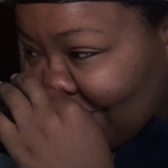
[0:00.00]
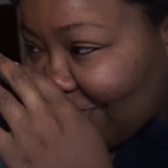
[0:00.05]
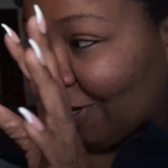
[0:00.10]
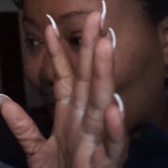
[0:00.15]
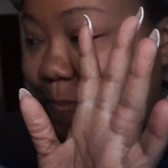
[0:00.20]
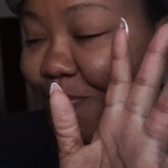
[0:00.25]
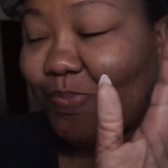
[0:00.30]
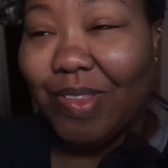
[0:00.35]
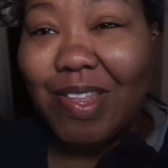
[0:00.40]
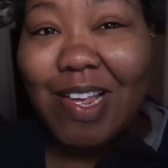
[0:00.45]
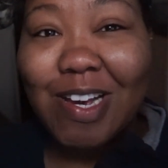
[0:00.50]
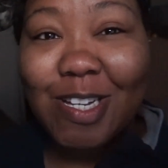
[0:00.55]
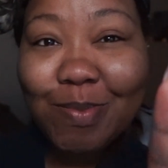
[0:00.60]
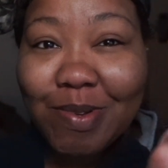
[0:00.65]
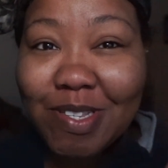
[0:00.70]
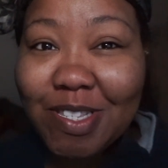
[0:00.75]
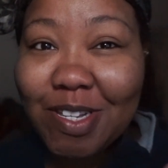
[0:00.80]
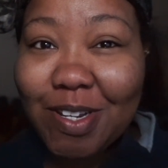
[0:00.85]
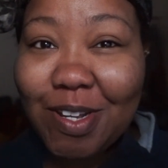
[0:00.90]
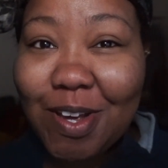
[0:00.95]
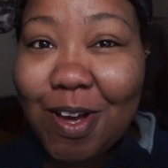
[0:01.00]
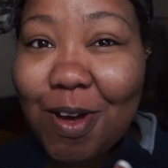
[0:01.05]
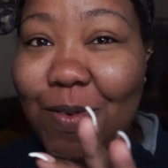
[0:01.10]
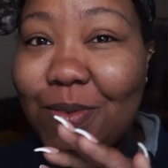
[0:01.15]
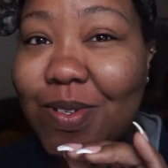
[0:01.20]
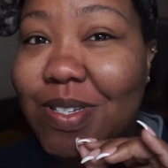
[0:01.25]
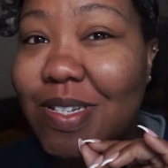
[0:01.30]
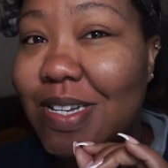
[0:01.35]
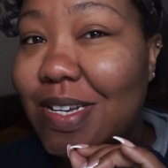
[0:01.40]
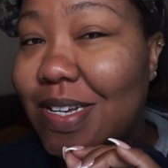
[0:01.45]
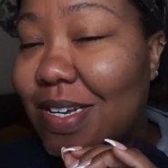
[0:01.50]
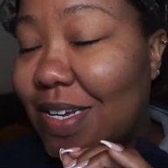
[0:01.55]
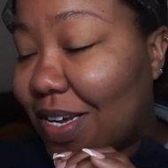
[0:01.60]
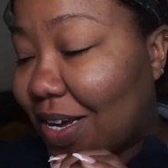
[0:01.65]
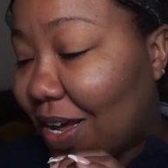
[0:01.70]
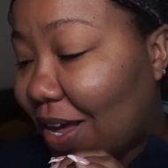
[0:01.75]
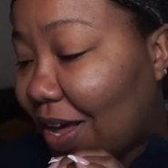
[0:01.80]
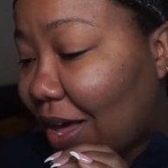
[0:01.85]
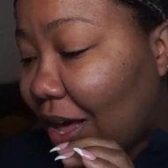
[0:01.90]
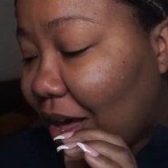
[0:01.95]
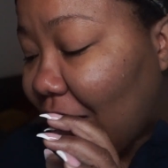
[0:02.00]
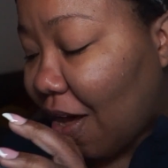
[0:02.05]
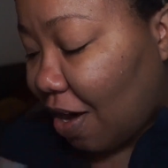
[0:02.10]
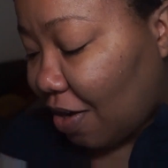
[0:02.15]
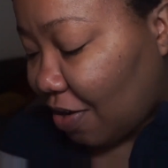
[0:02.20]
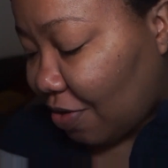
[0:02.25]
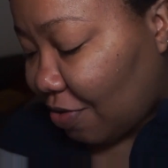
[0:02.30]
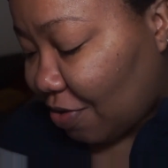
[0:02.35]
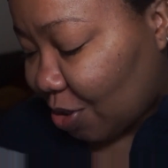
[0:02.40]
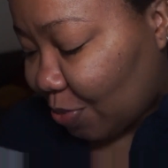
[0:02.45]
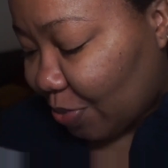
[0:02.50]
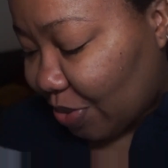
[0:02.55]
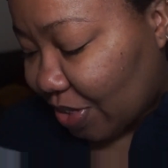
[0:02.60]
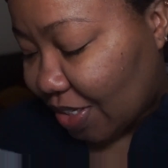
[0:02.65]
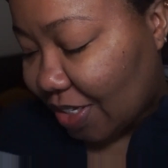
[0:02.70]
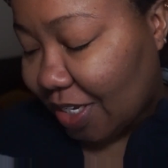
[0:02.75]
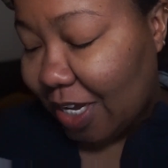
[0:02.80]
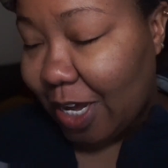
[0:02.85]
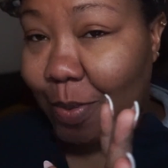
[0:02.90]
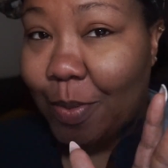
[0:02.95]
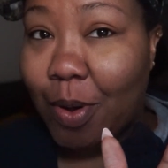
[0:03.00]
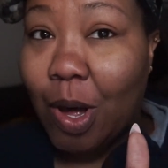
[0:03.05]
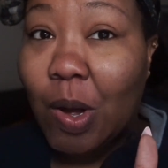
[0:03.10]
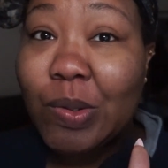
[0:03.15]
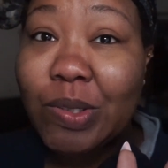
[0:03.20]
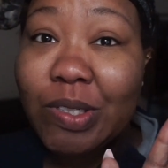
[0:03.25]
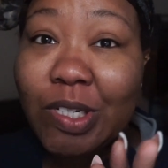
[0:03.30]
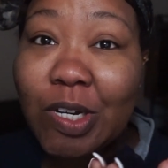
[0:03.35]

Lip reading: but that's basically how the hot cross buns came out.